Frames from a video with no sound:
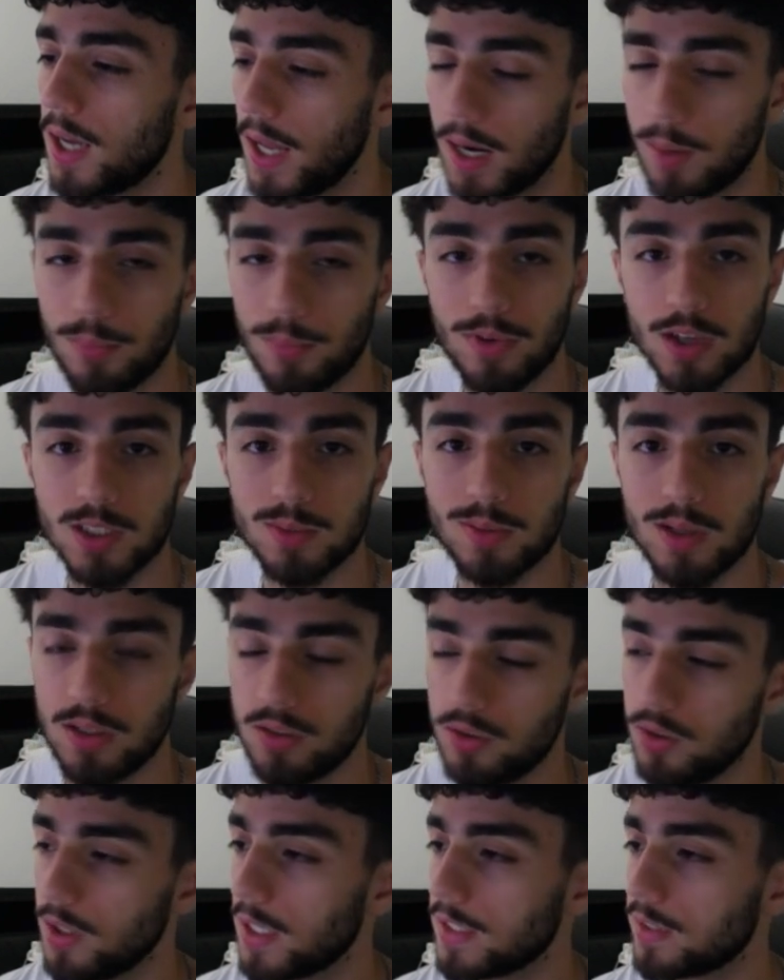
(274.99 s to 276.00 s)
And I'm going to
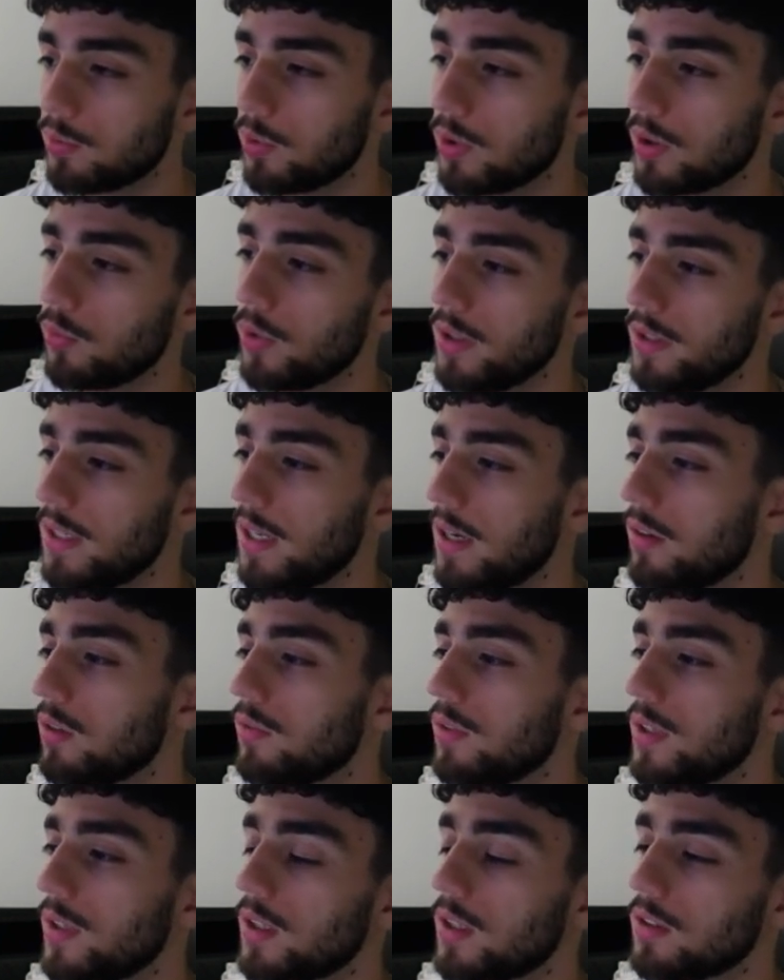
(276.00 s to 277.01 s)
explain to you guys what went down
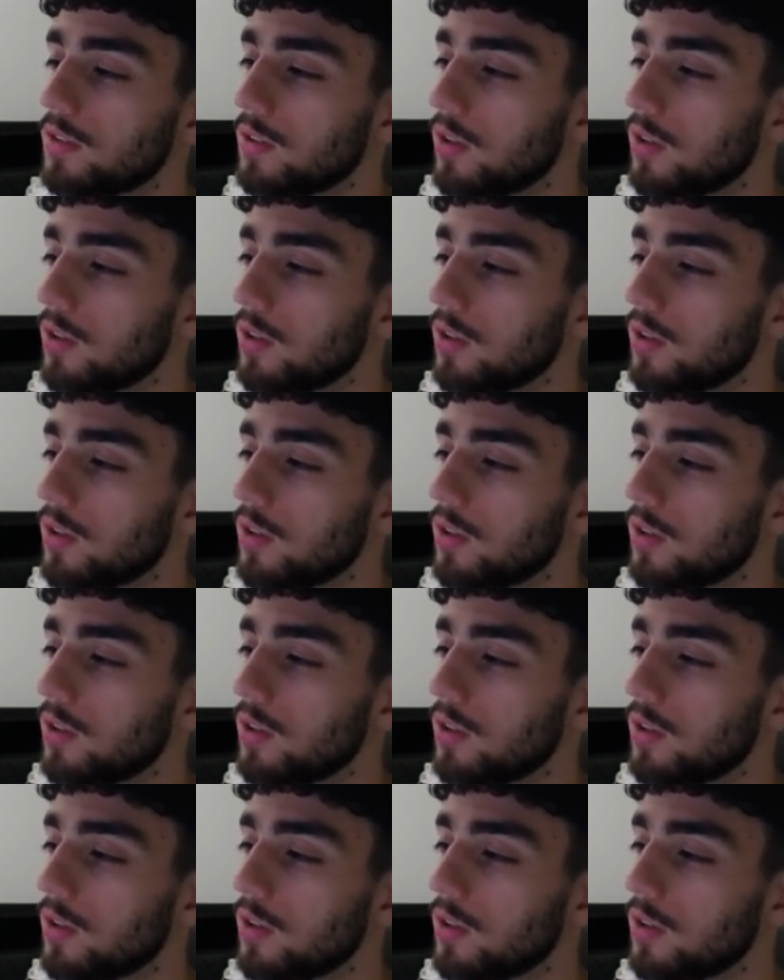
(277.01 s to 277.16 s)
over here.